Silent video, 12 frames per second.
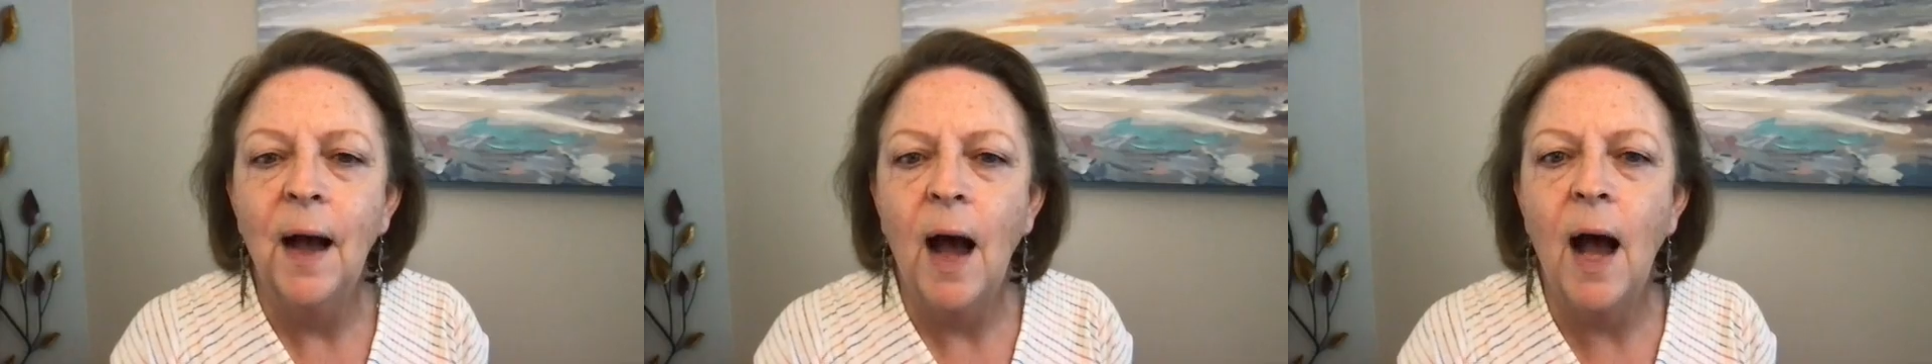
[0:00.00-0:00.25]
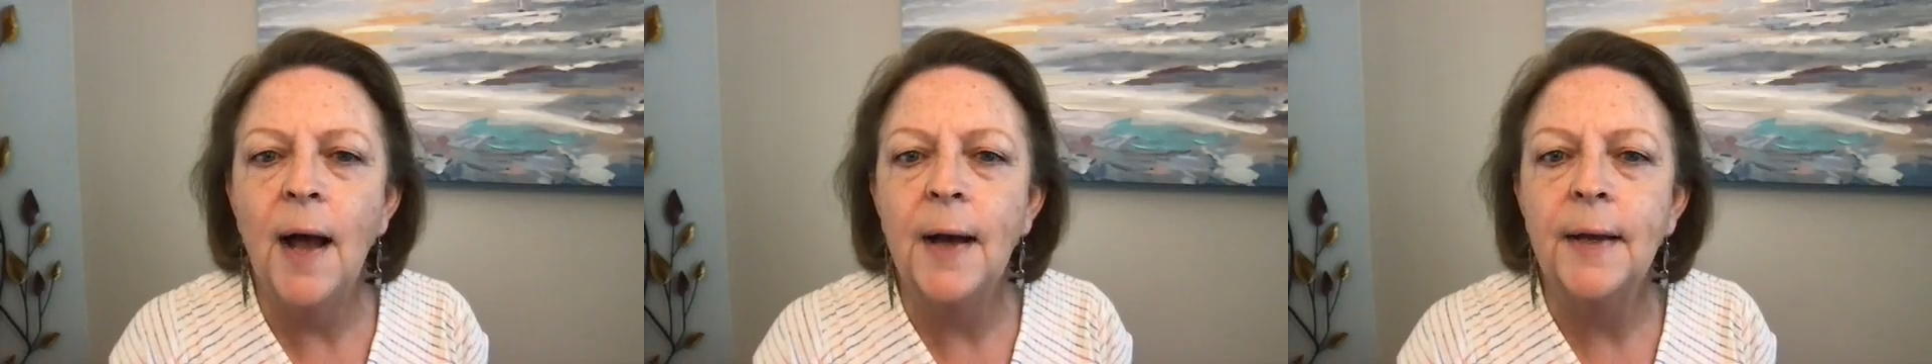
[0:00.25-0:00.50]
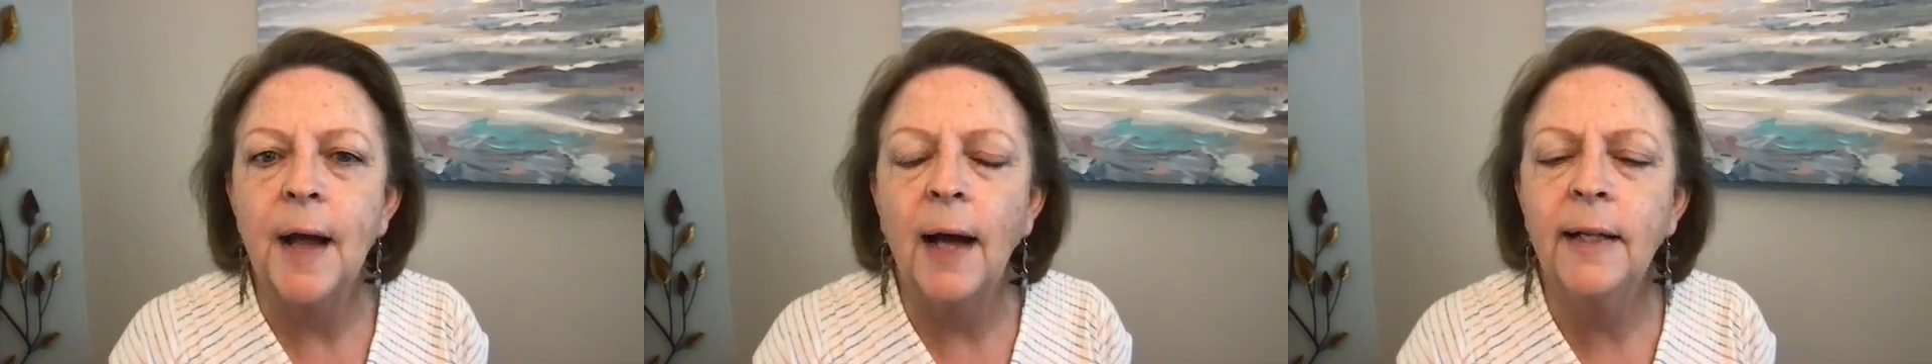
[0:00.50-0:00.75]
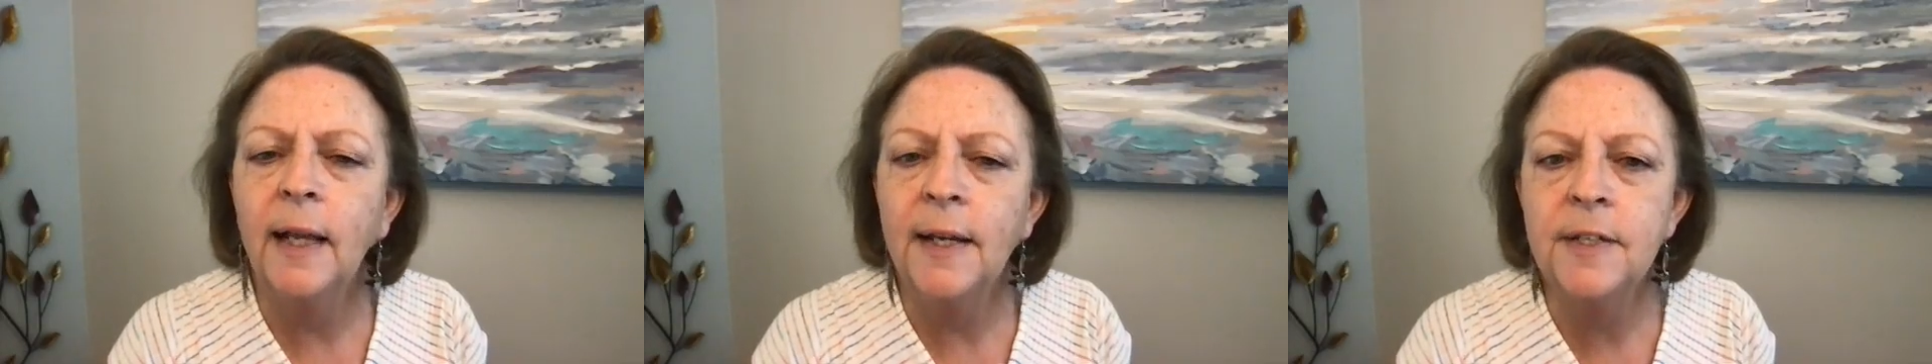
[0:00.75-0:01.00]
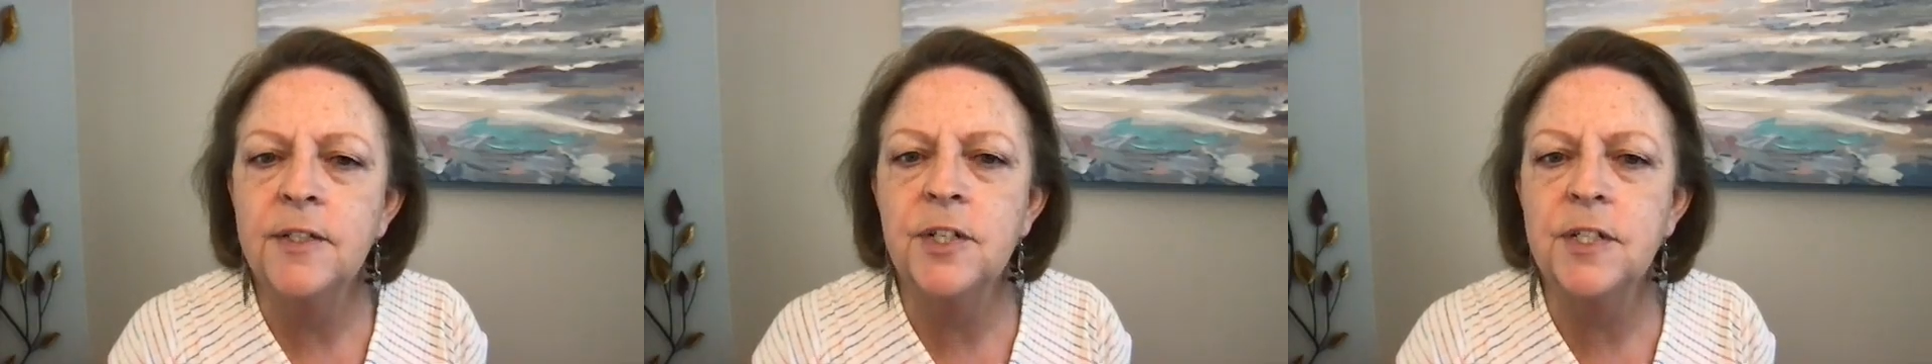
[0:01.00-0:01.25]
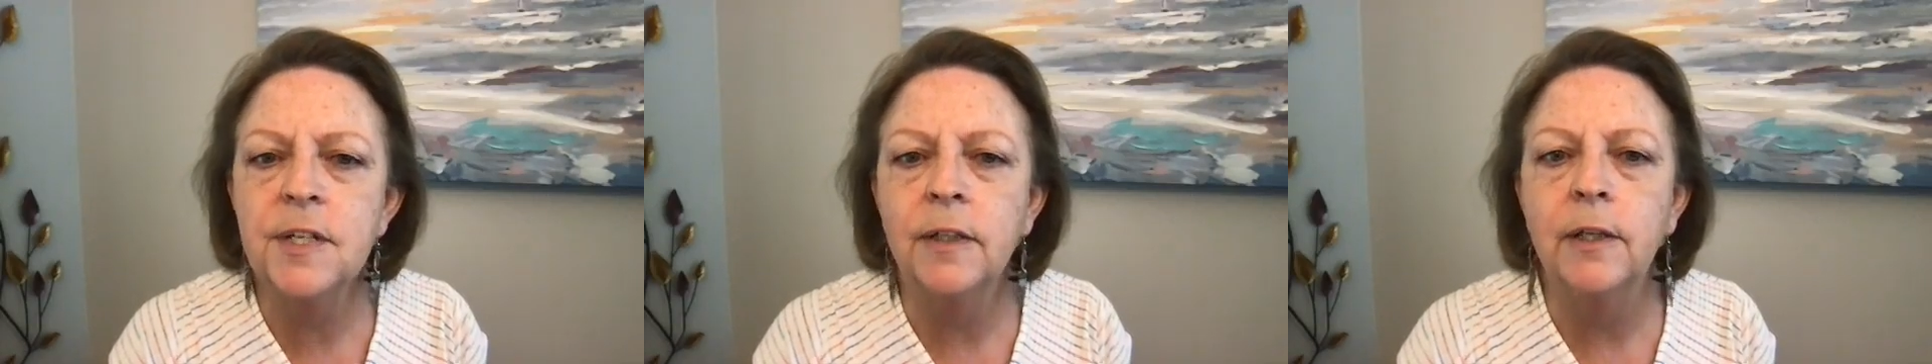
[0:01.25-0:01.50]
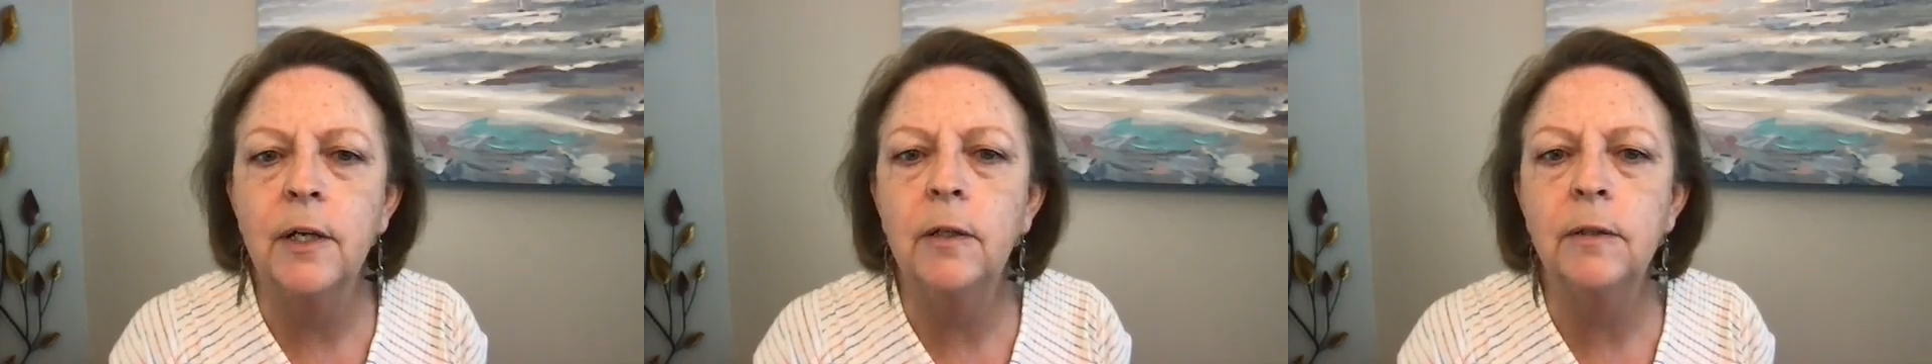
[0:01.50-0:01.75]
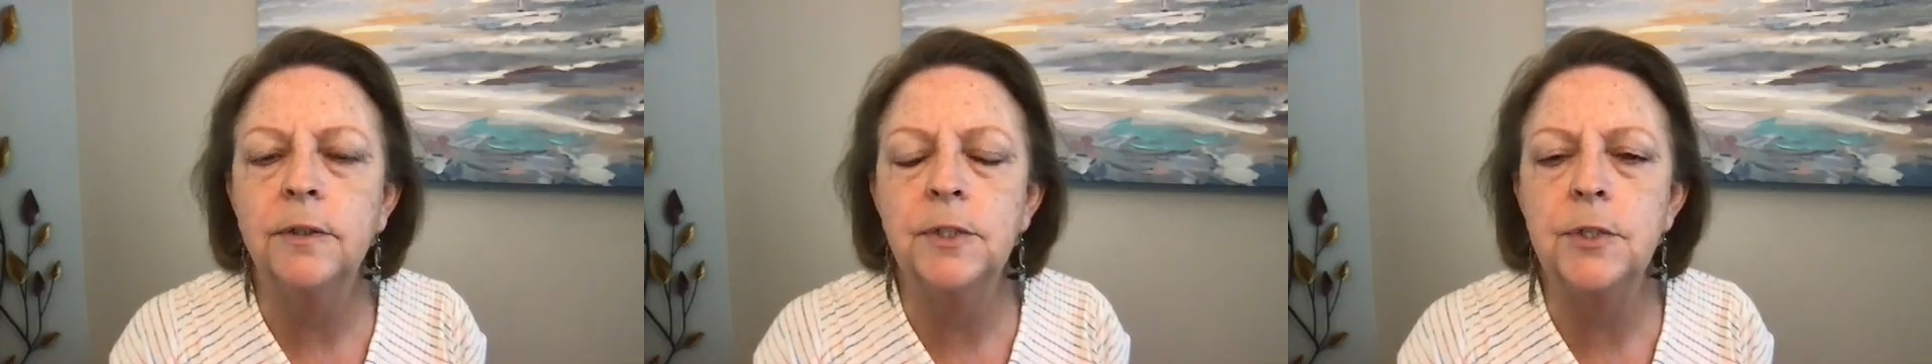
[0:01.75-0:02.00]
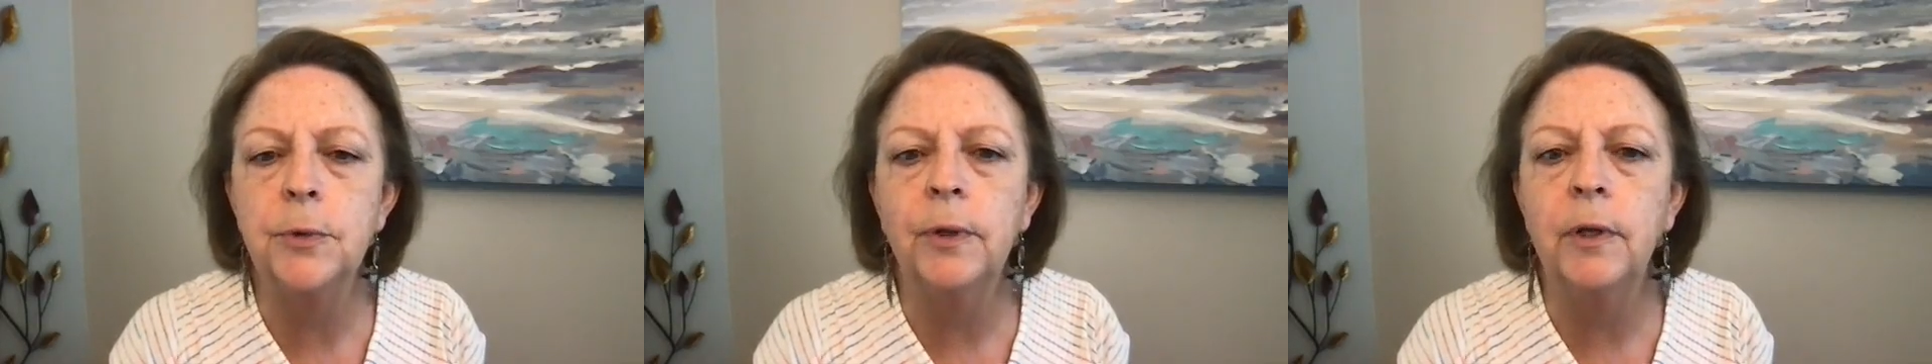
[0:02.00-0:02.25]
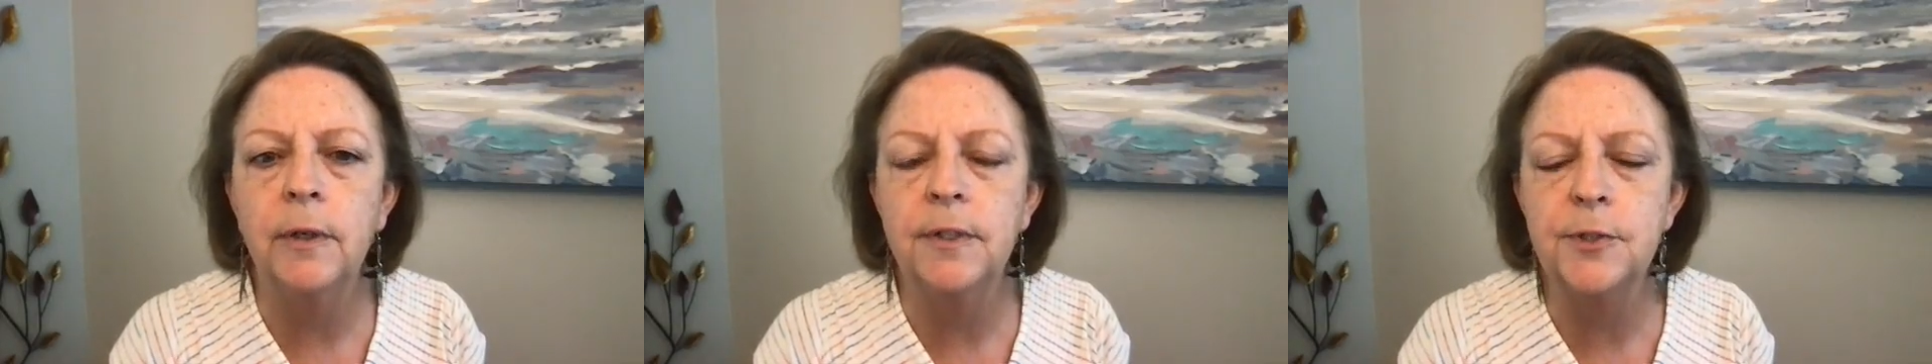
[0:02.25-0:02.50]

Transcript: Hi, I'd like just to do a little